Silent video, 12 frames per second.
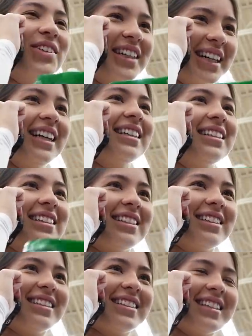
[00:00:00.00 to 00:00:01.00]
Bruh,
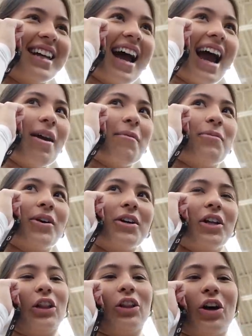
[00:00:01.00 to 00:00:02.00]
I put
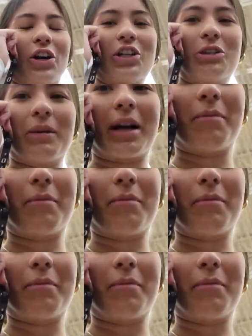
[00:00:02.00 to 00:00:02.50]
it large, but